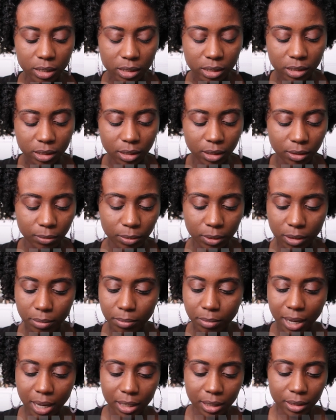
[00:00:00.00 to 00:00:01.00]
it's gonna be a
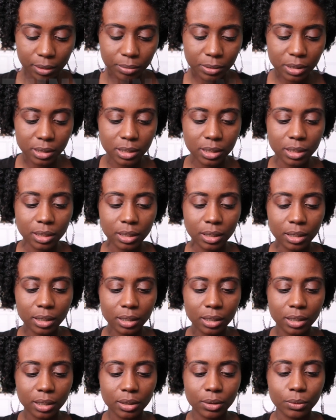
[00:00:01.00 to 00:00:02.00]
matte
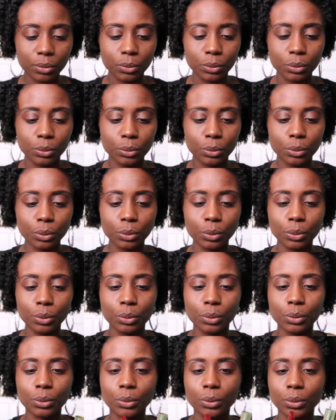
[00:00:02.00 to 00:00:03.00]
lipstick
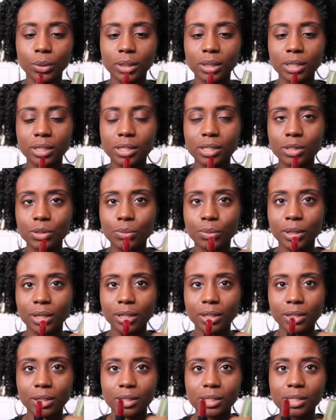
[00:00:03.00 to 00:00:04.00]
ooh and this is what
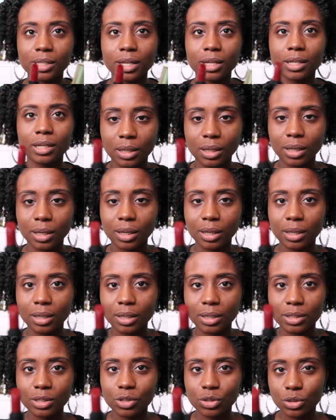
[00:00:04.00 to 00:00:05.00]
it looks like
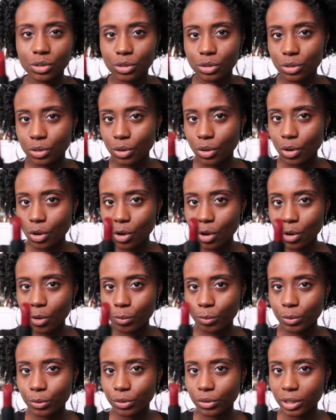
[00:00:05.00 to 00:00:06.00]

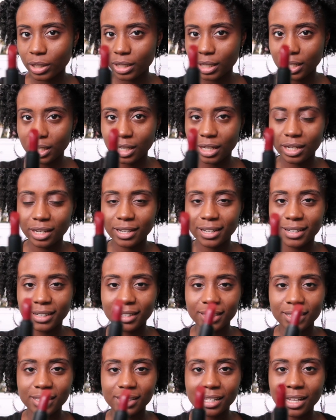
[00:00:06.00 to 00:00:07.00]
so pretty
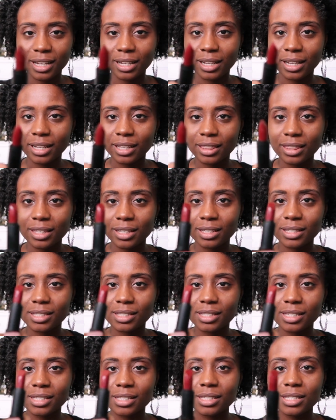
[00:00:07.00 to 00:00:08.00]
guys i like this
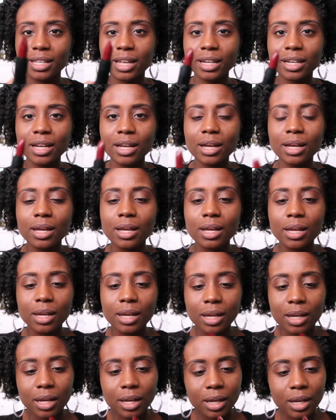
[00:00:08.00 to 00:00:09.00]
this is like a
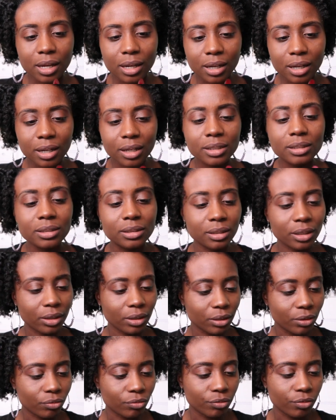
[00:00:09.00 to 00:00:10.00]
a
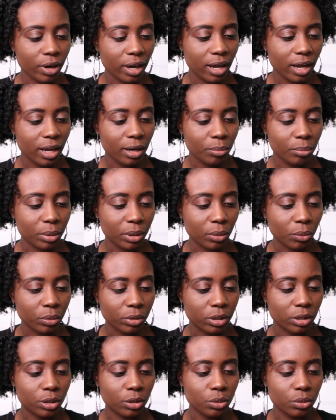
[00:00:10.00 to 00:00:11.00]
dark red but
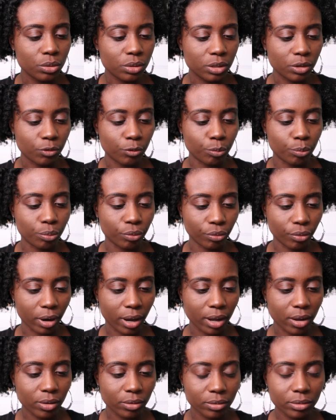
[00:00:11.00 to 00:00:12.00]
with hues of
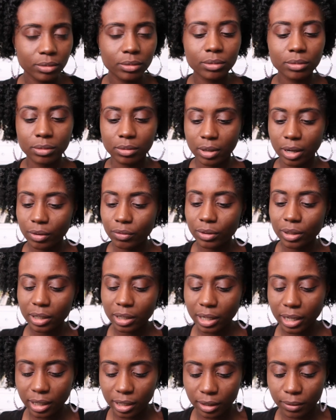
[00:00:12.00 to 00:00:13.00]
brown i
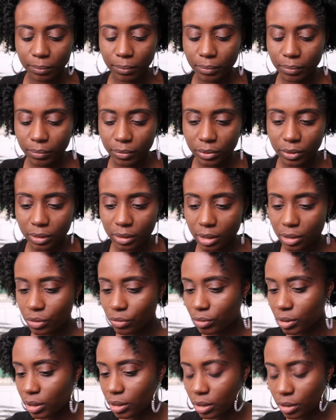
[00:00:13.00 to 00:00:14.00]
really like it
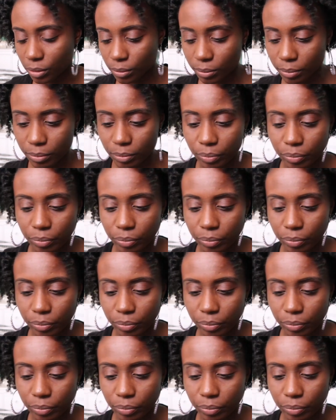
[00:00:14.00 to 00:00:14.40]
that's really cute